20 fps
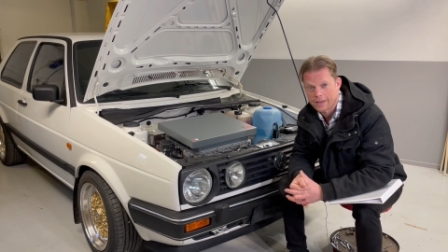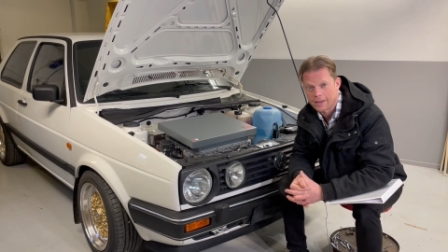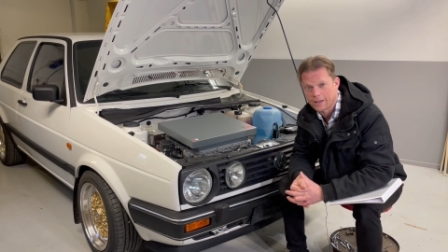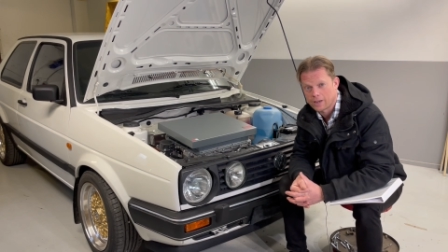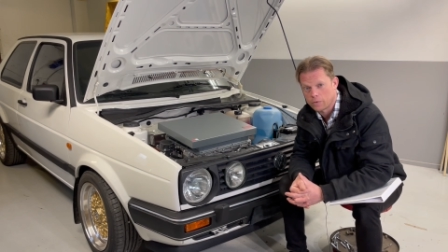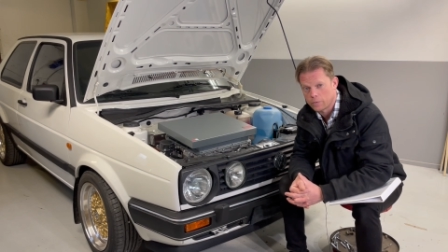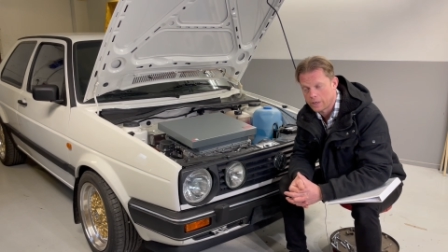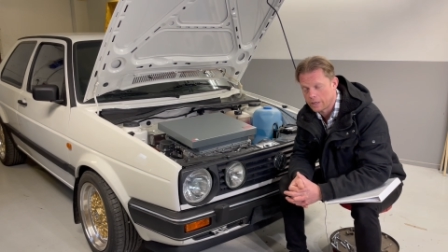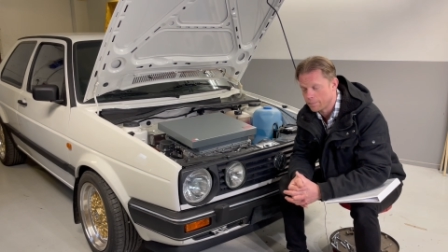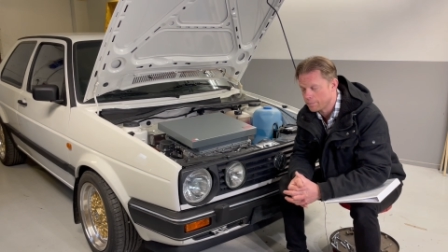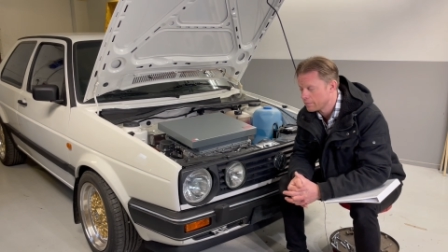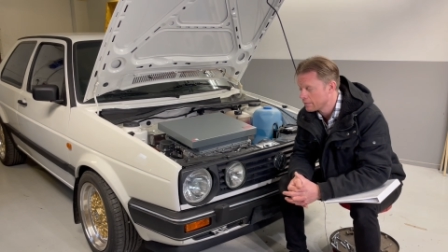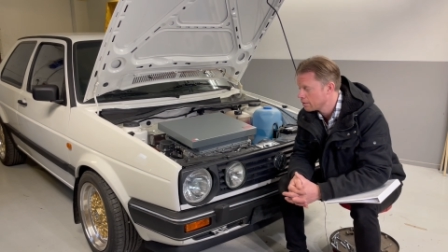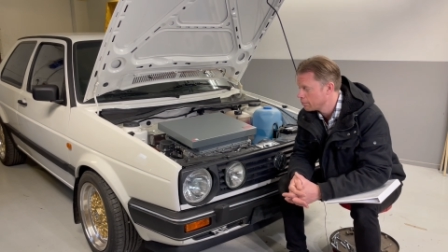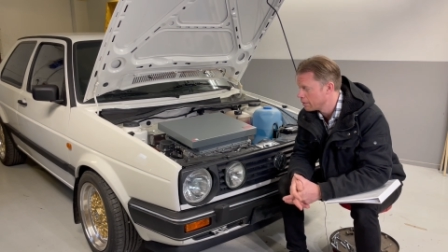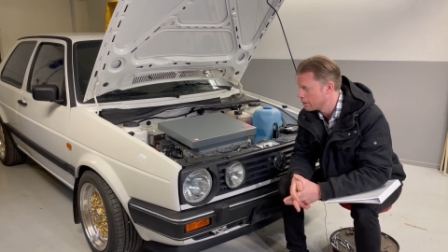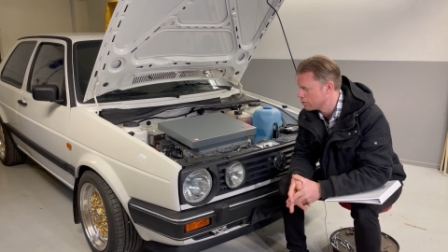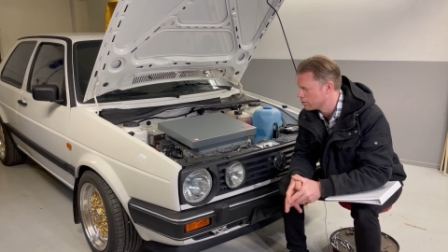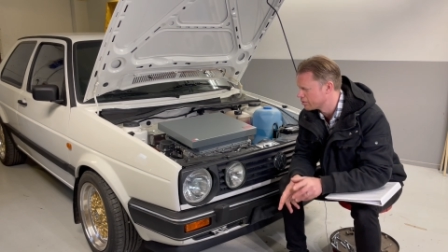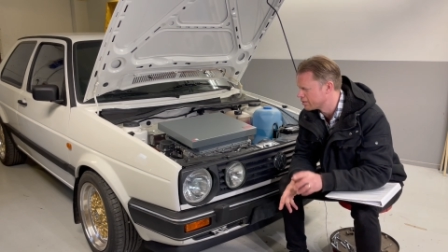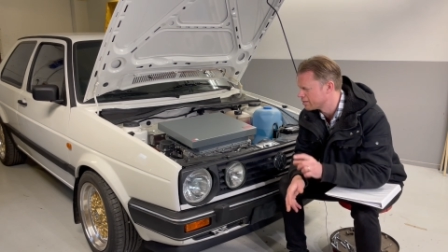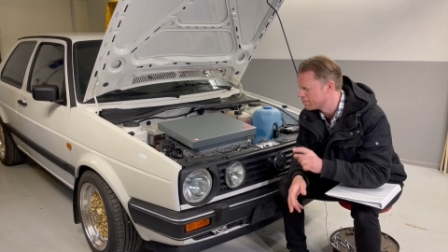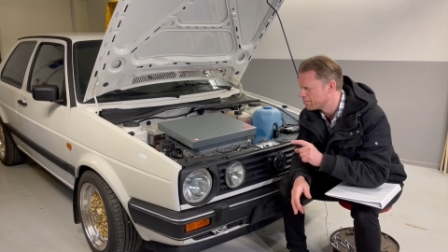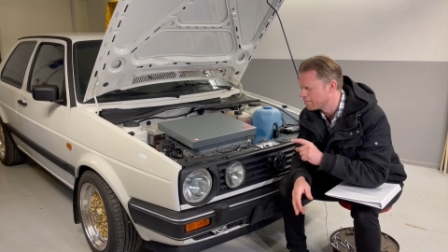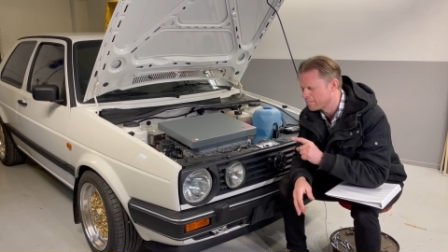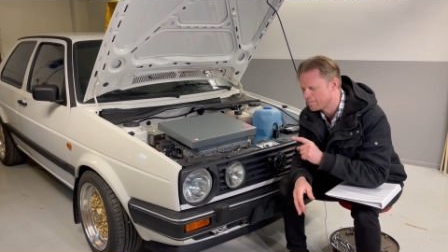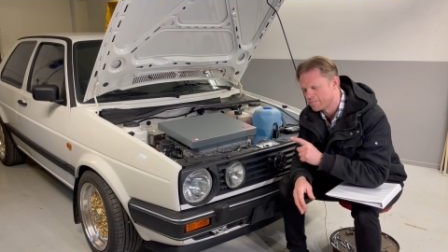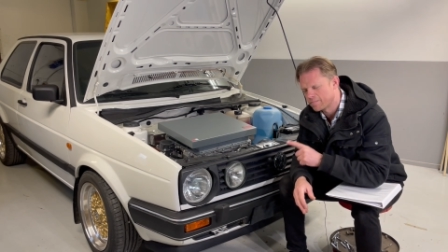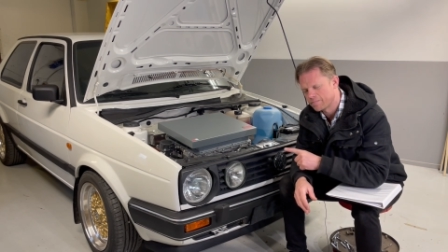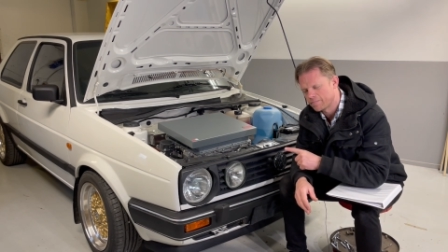anyway, because
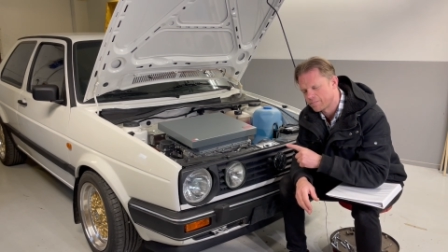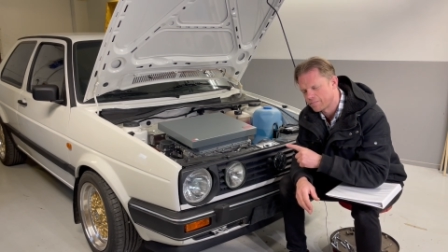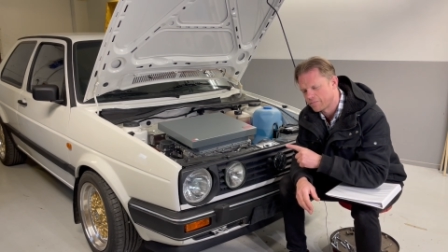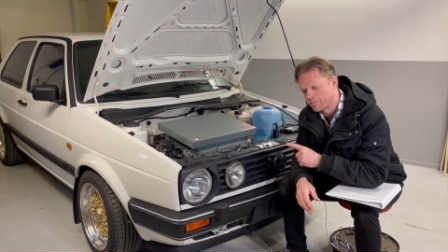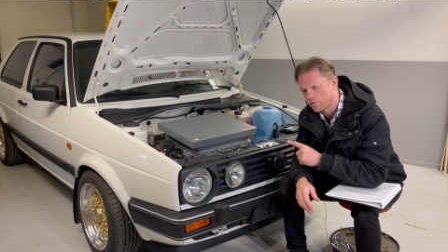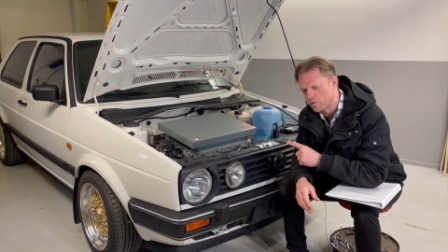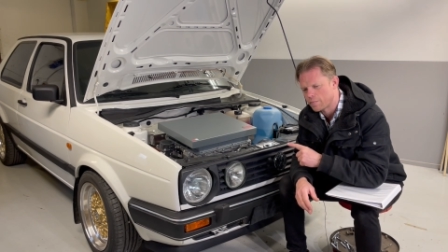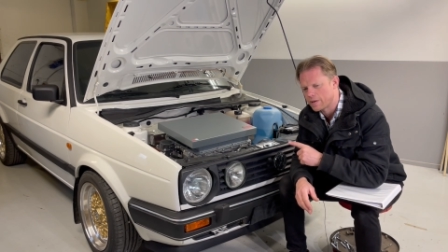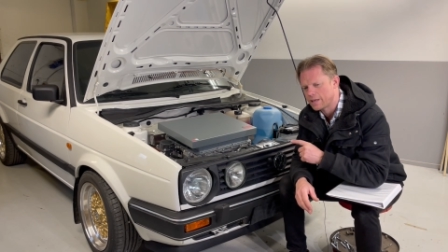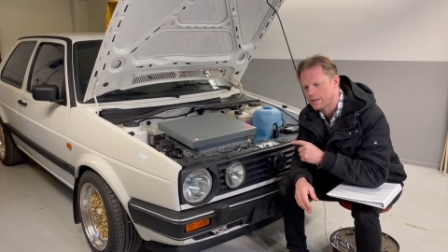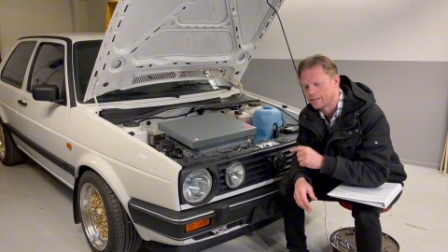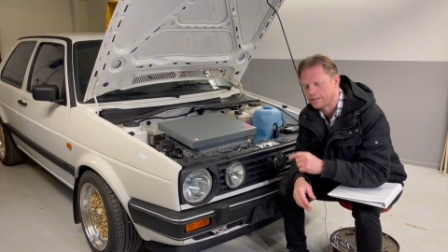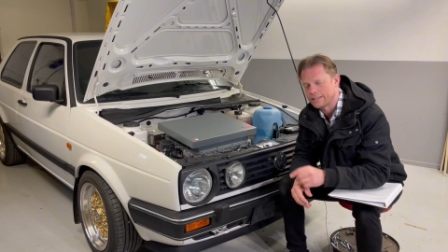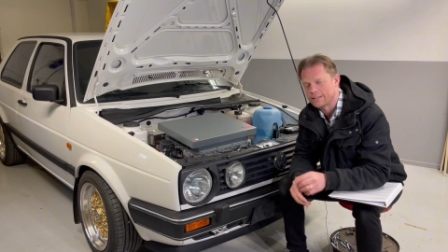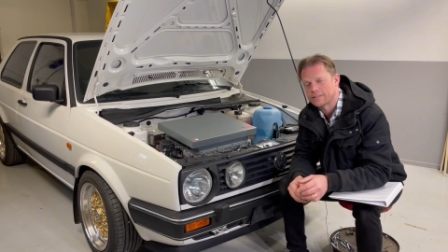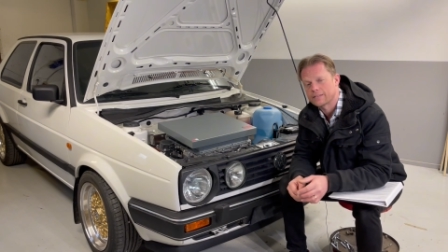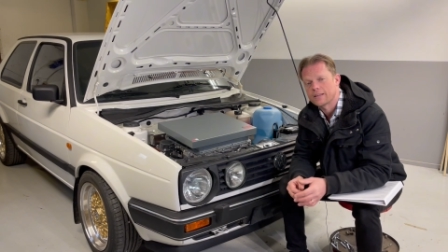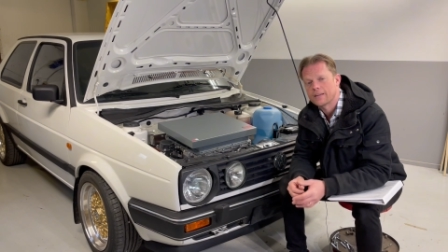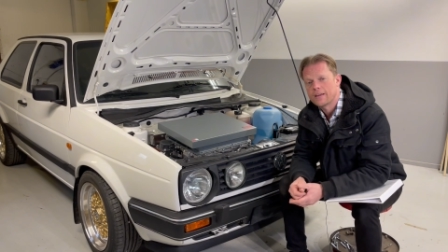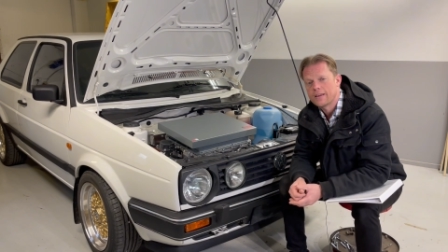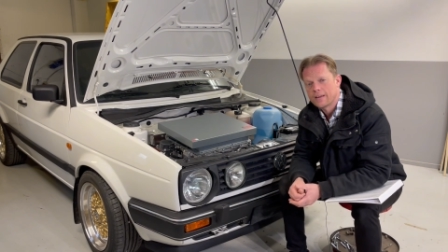for me at least,